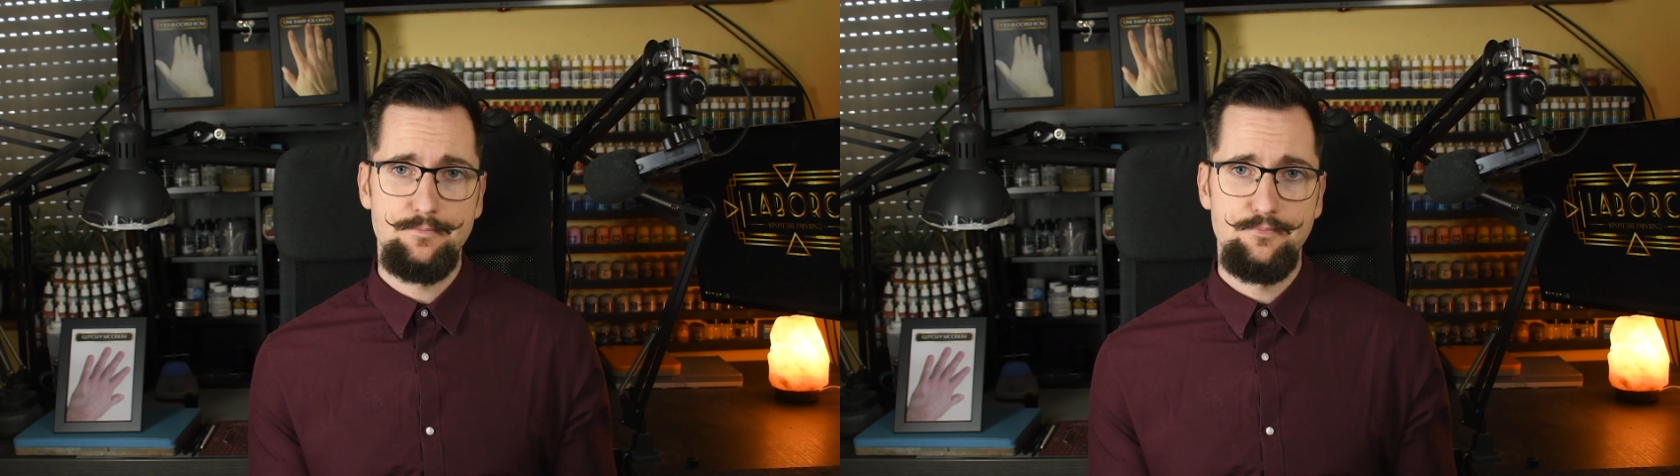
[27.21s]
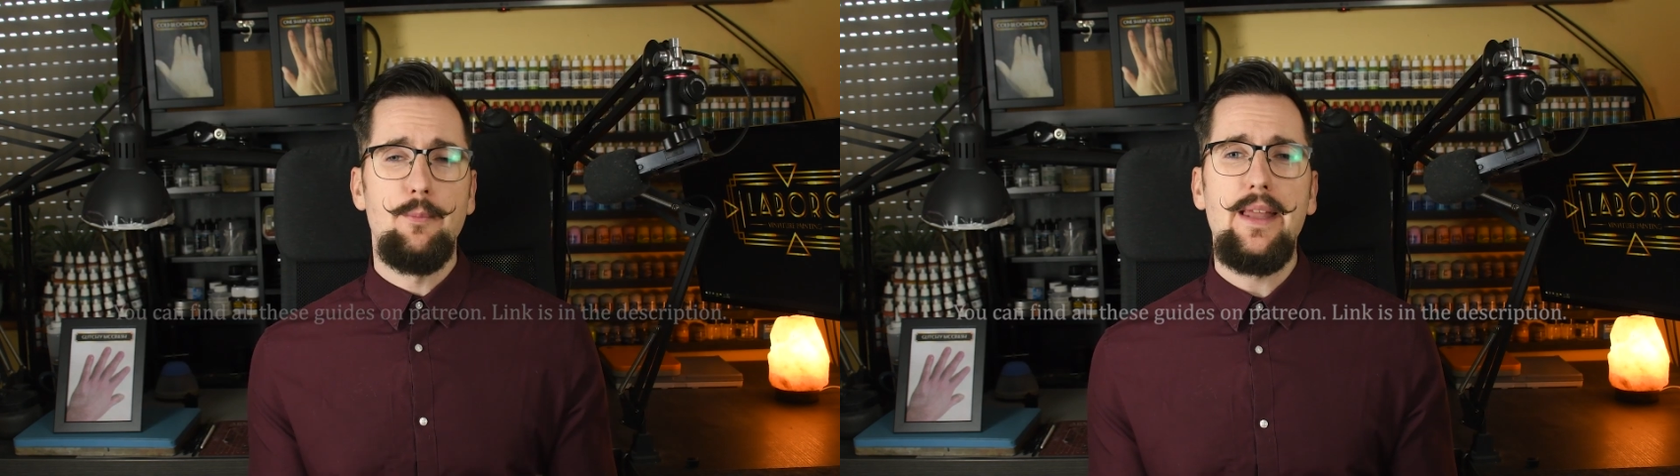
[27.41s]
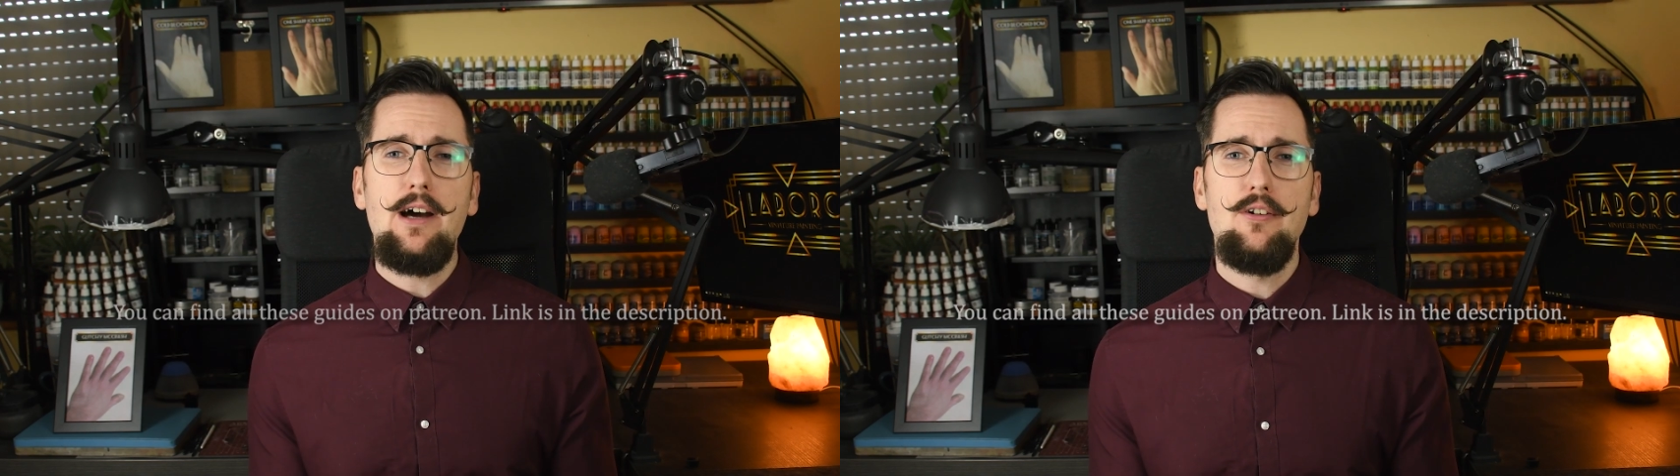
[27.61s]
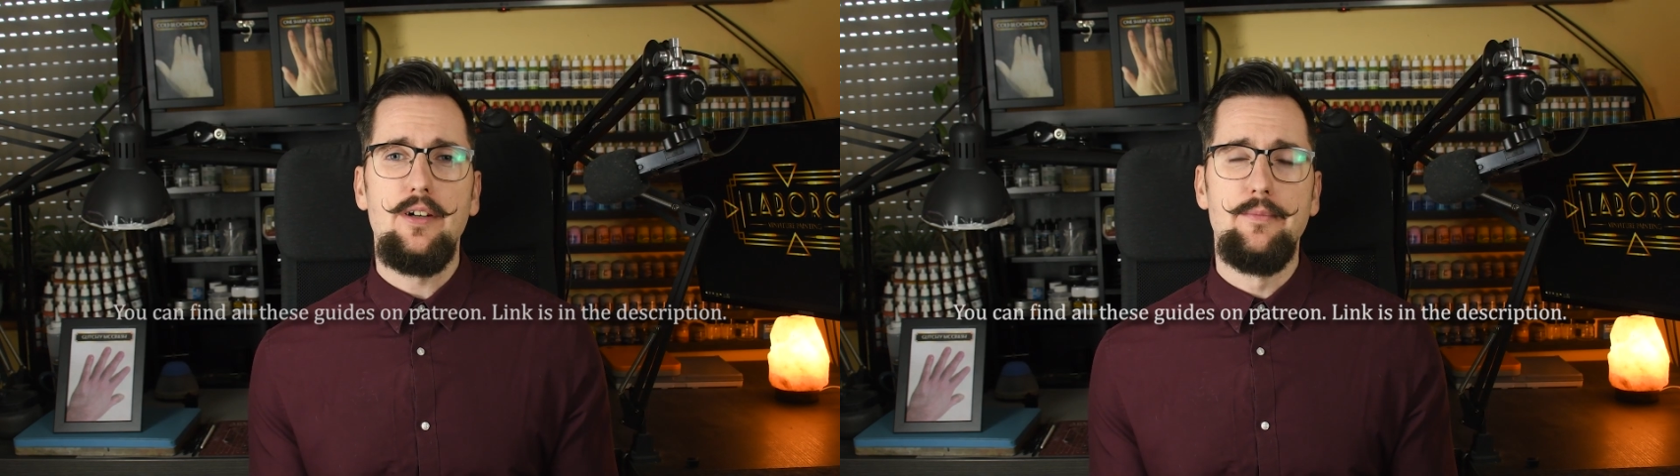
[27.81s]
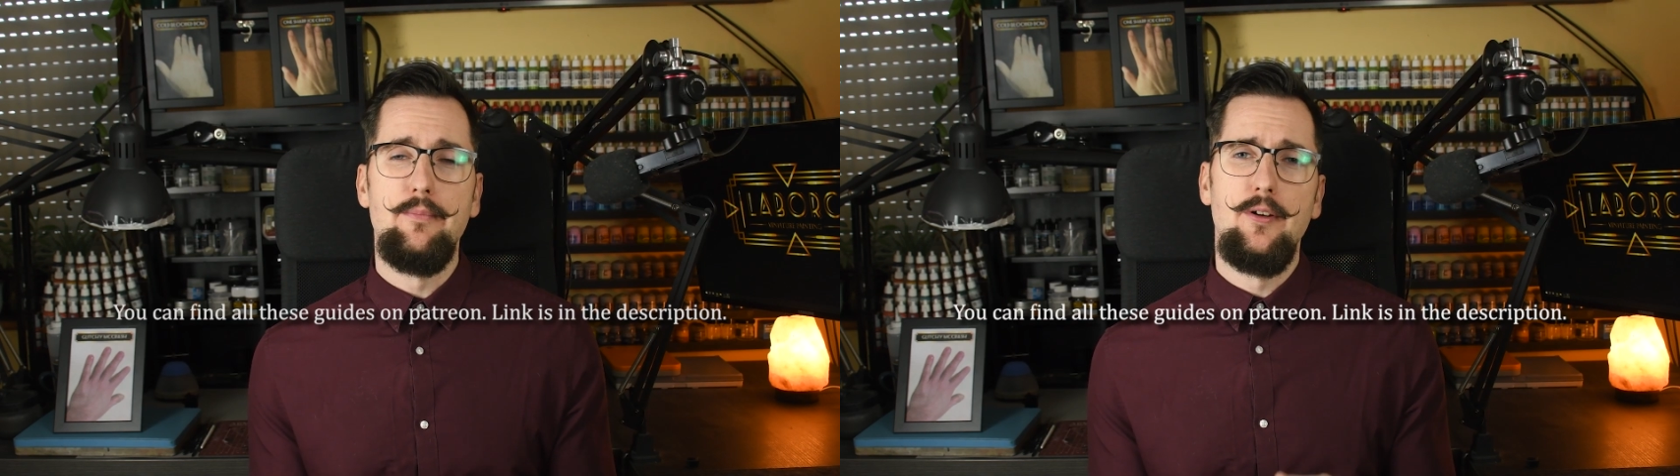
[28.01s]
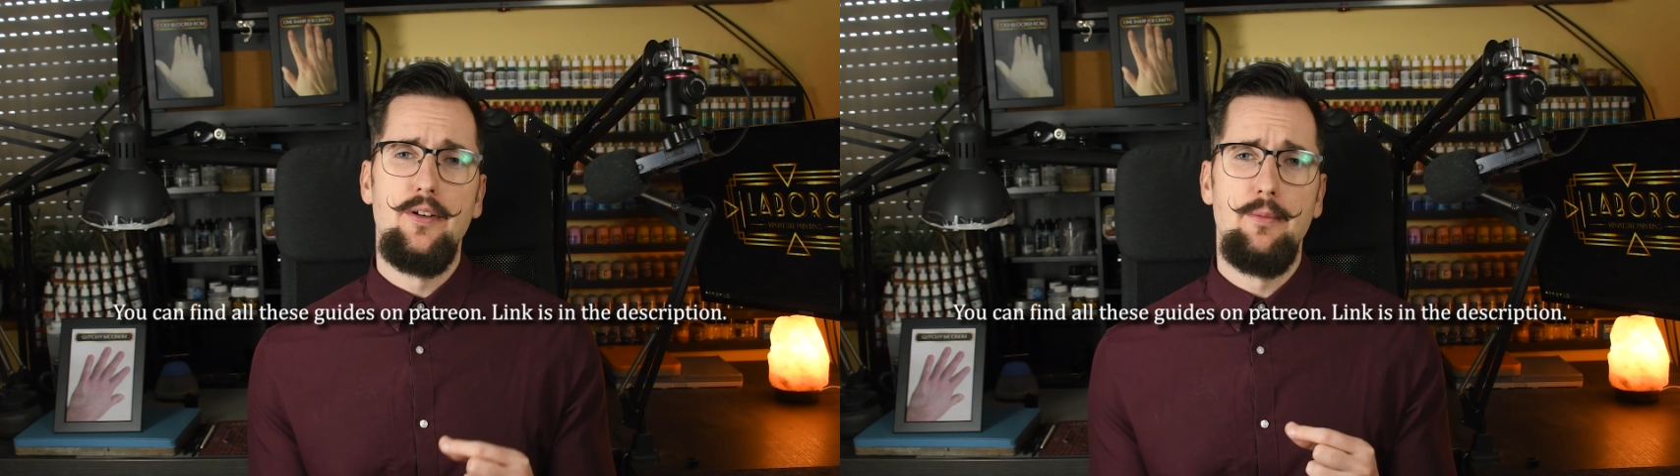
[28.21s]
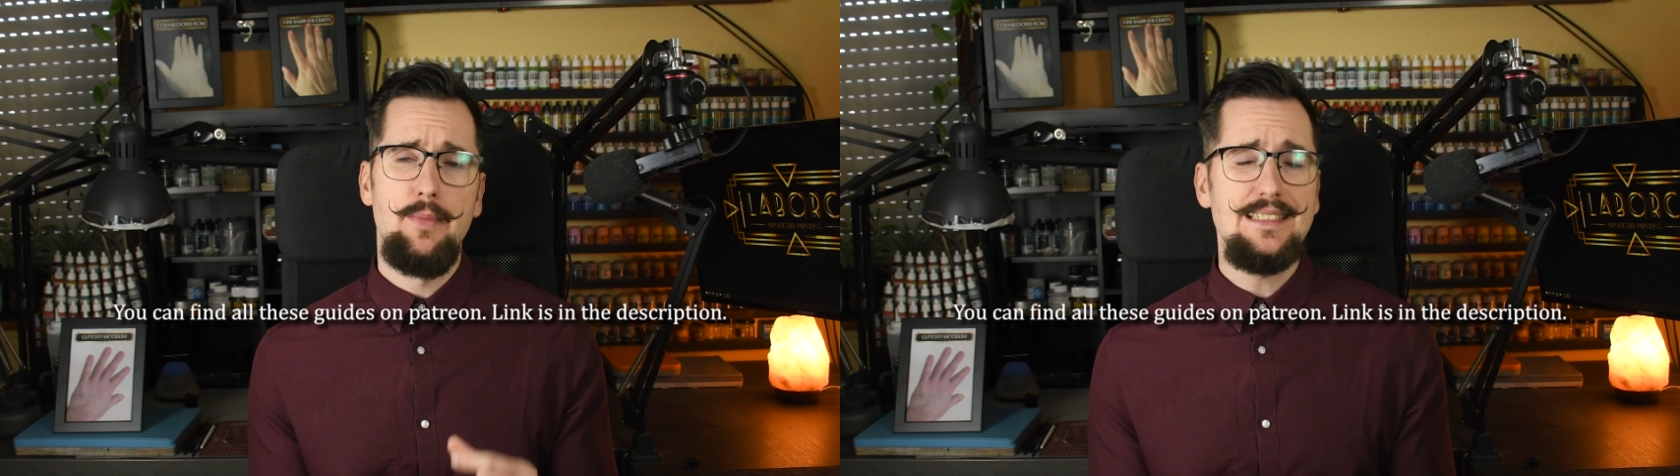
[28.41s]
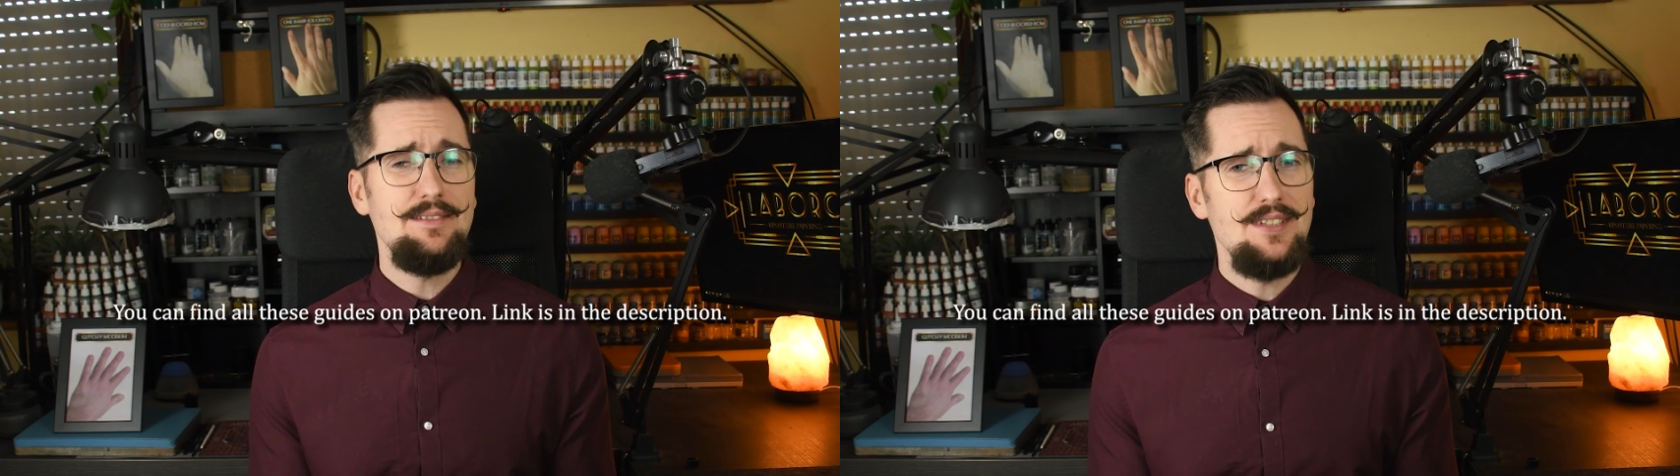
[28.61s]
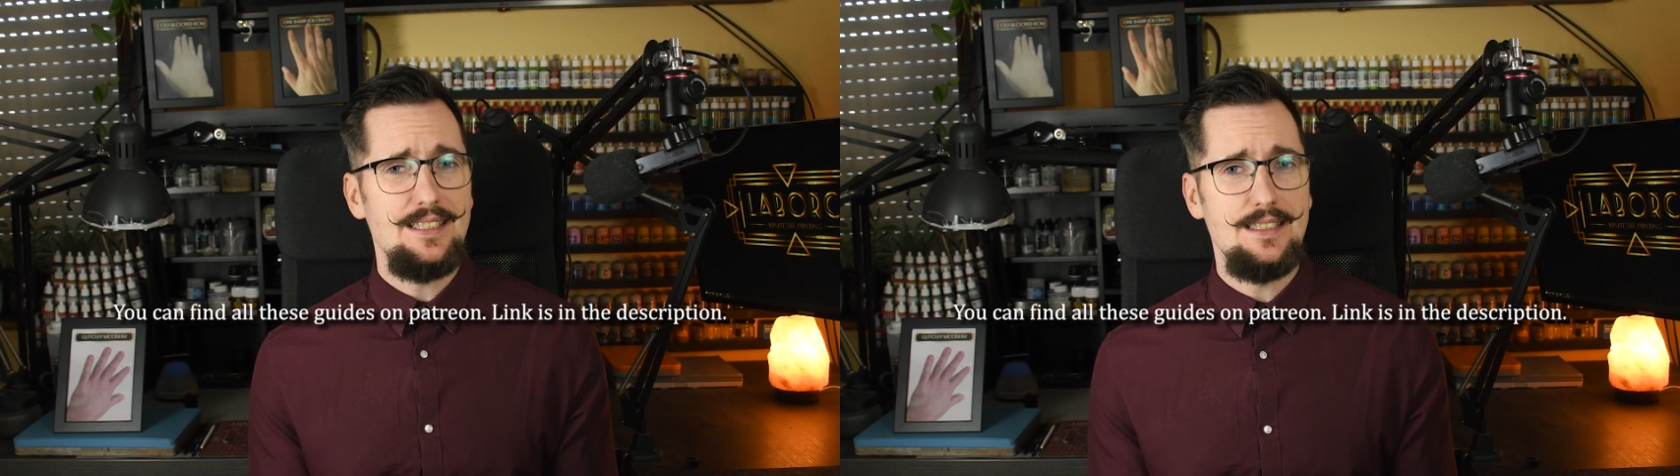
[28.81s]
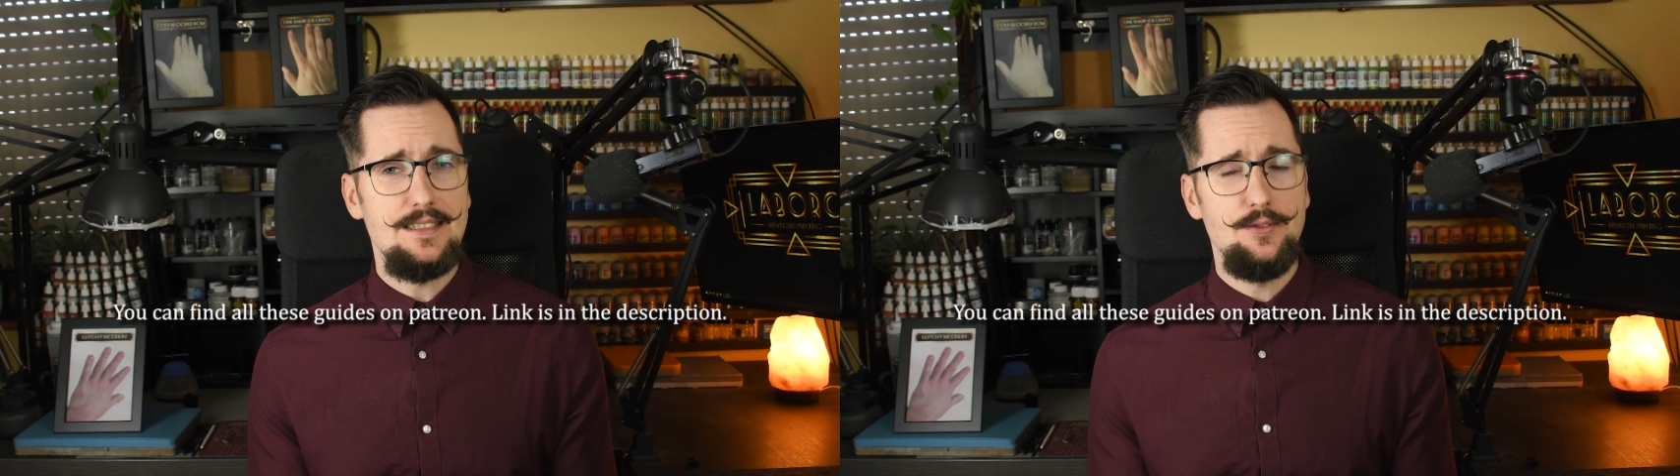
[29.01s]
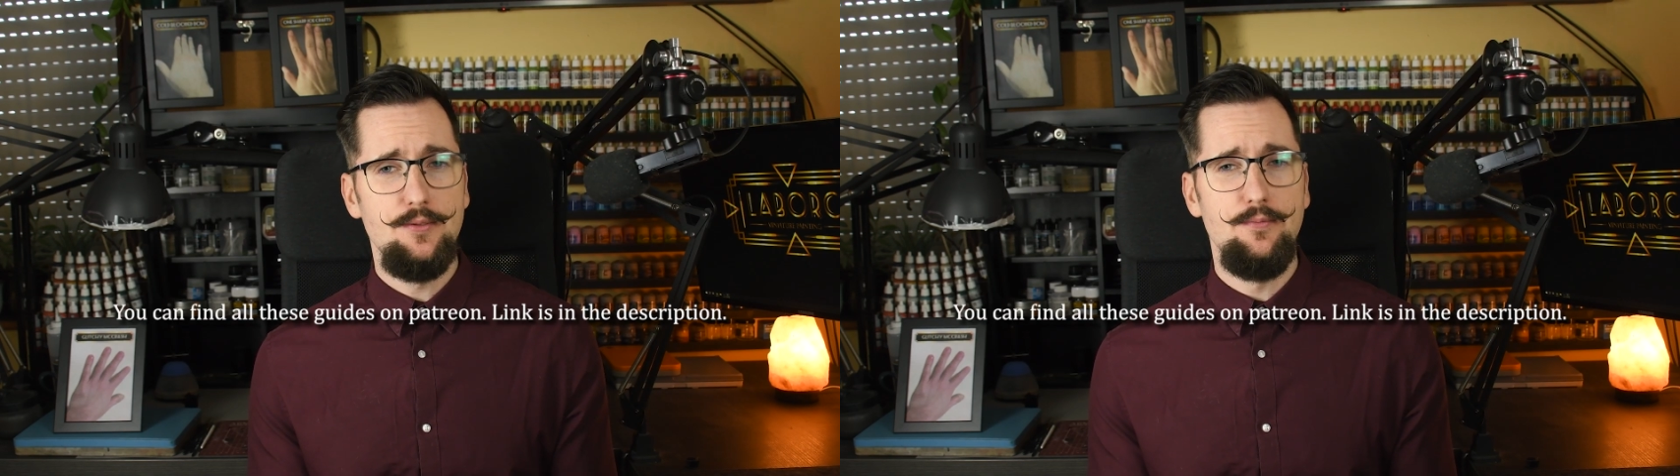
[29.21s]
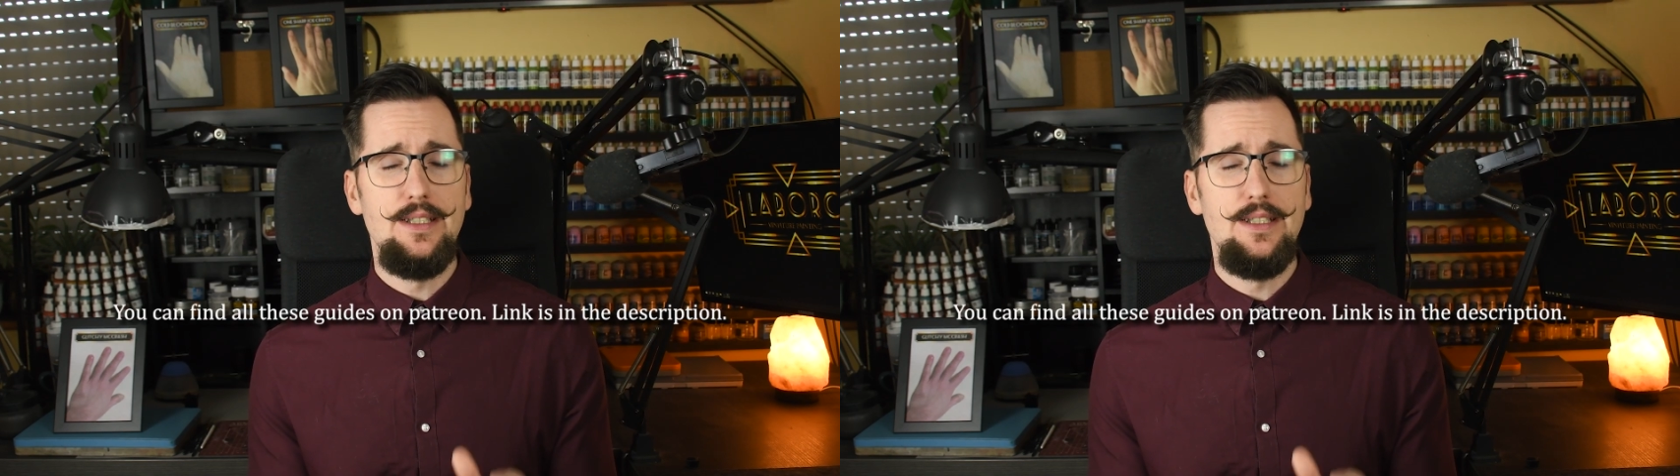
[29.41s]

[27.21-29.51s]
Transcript: From now on, Massive Darkness 2